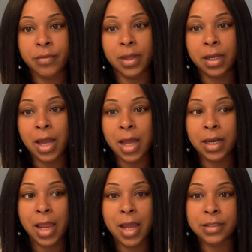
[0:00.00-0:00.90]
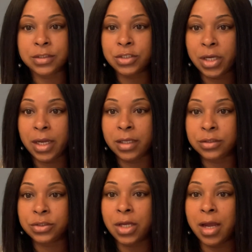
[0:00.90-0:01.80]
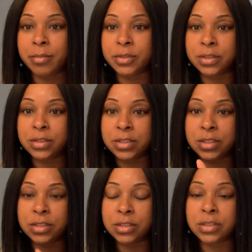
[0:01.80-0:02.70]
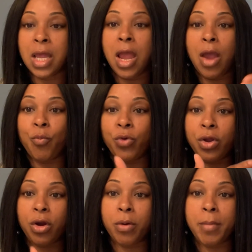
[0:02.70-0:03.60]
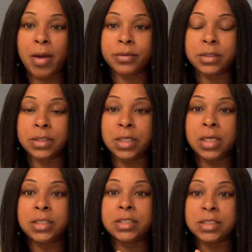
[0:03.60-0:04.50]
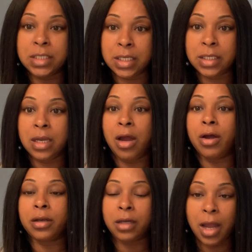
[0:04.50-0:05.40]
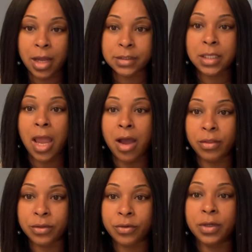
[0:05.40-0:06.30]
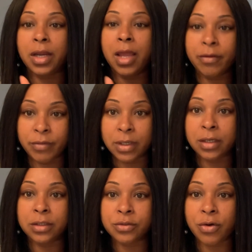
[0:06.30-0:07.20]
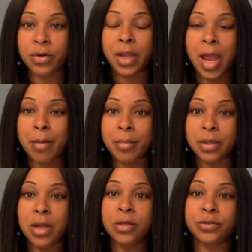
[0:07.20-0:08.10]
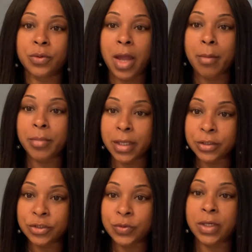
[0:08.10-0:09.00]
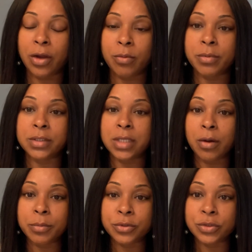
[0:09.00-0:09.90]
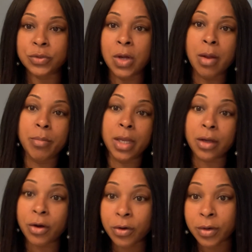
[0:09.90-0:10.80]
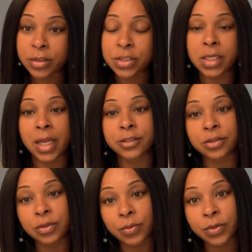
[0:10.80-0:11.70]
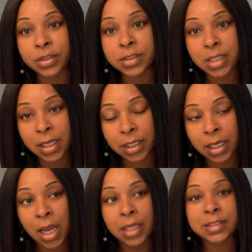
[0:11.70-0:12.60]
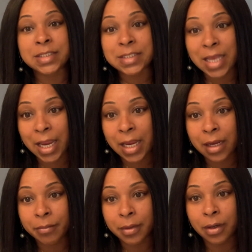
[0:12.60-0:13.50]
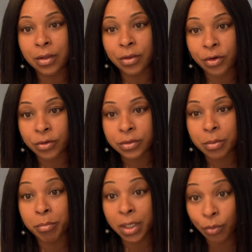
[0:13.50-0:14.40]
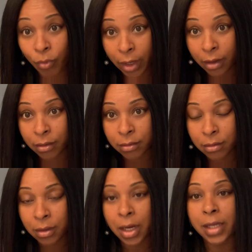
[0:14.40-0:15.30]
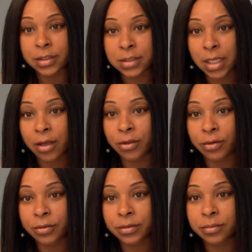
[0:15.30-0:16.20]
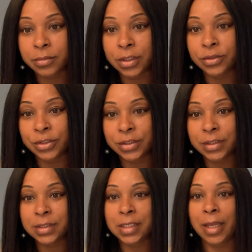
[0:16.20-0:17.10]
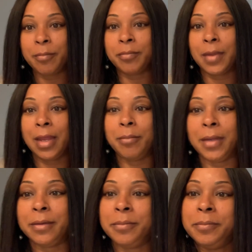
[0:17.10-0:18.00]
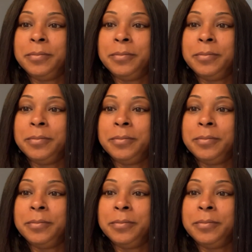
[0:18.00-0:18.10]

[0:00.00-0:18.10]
that God has changed times and seasons, and we are about to see it on God's calendar in heaven. It has already happened. So God bless you, and I hope this helps you. Be encouraged, and as the Lord said, stay alert, be aware, and stay alert. In Jesus' name, amen.